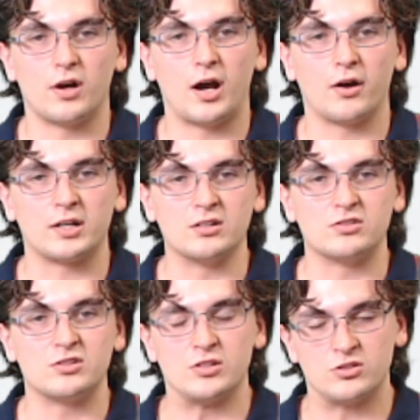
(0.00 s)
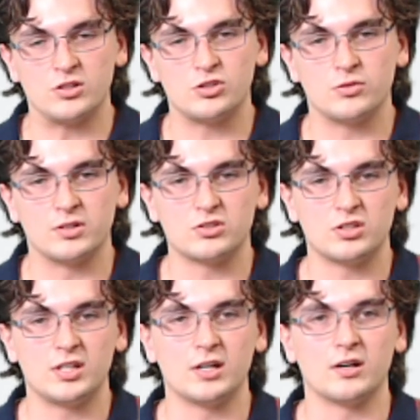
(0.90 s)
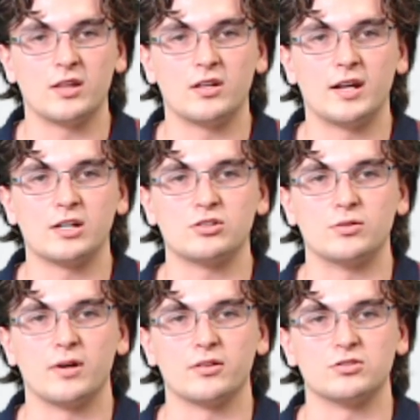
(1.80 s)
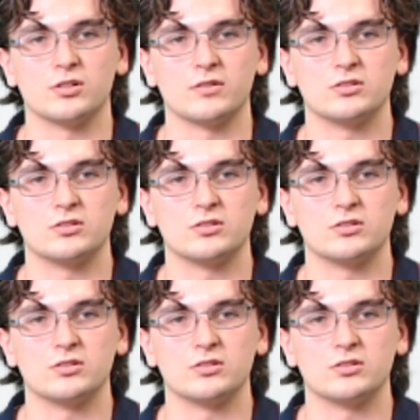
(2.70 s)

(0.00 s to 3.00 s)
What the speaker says: our constituents here in the National Weather Service.